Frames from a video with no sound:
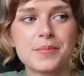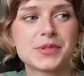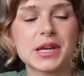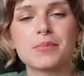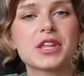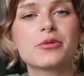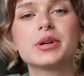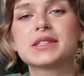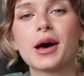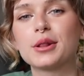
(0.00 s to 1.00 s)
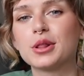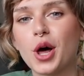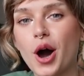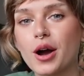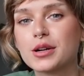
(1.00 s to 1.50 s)
something was
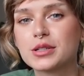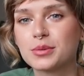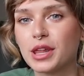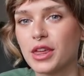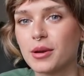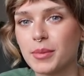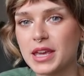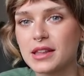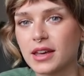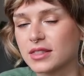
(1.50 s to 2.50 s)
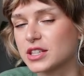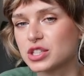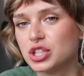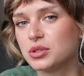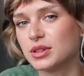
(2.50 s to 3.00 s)
unlocked within me, like this
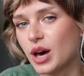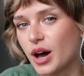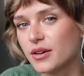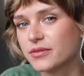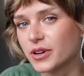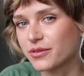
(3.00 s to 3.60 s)
new love for